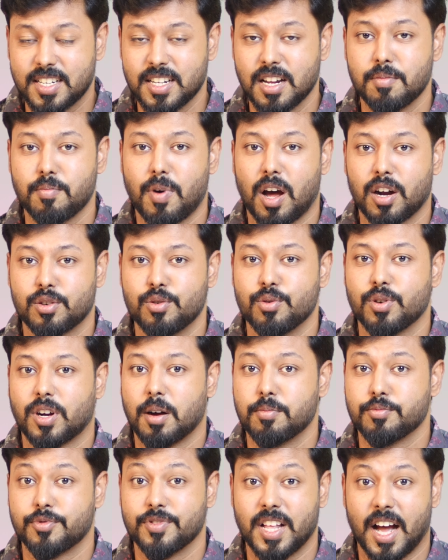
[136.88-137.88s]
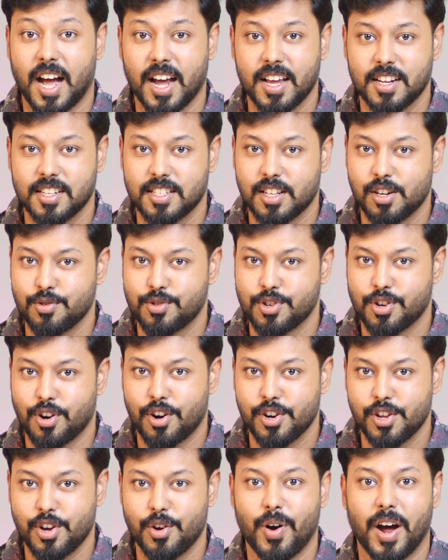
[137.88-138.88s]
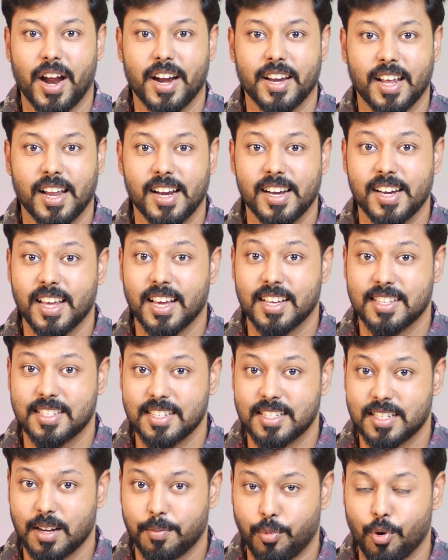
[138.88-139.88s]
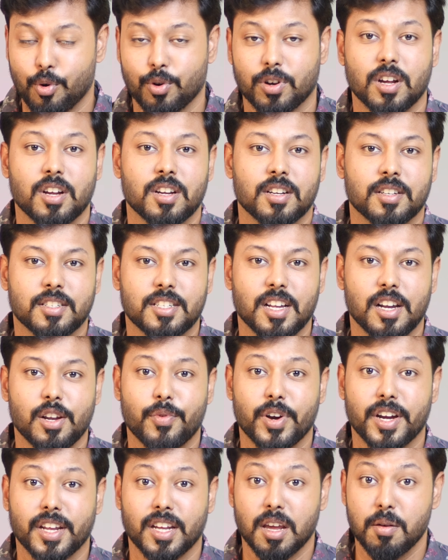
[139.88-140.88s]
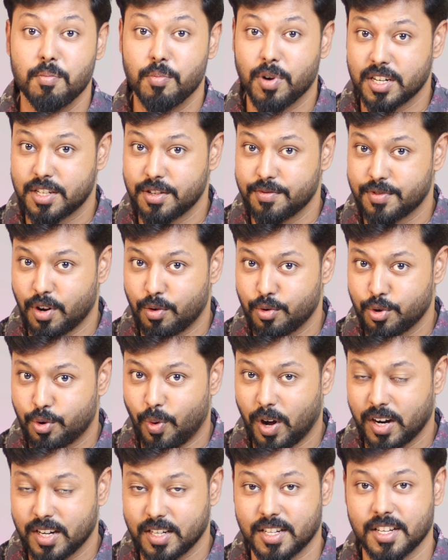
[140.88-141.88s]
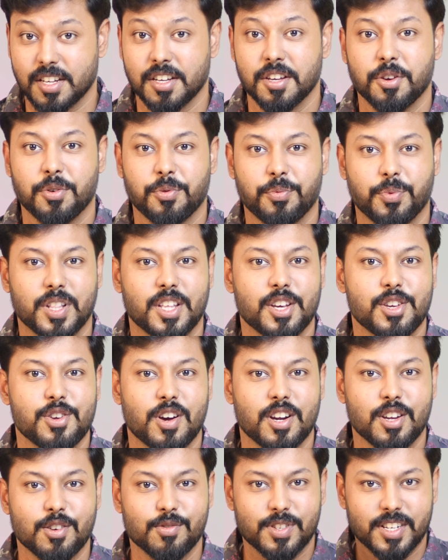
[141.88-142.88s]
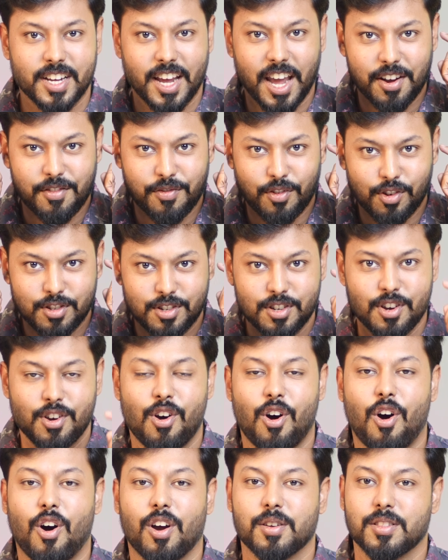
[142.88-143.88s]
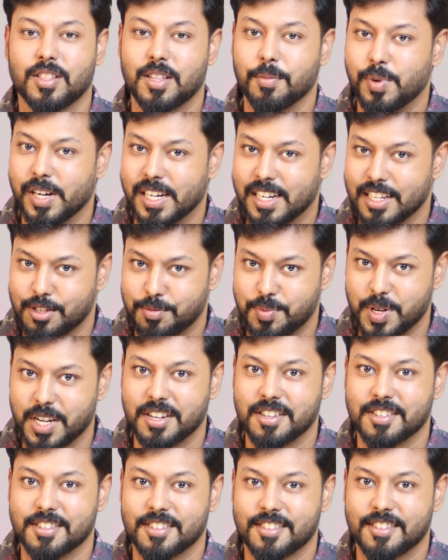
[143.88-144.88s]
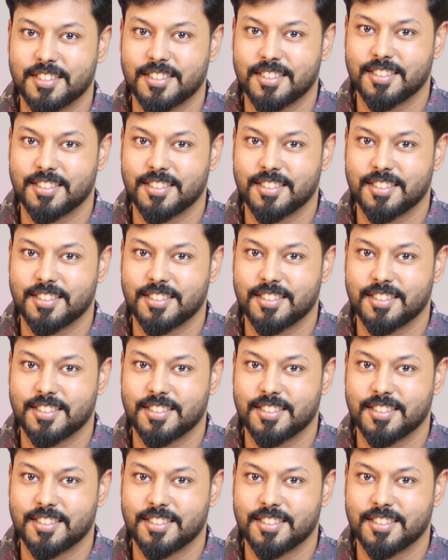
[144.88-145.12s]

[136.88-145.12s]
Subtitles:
10 Mark II comes with high resolution audio and LDAC support, delivering immersive sound quality whether you are using headphones or the built-in speakers.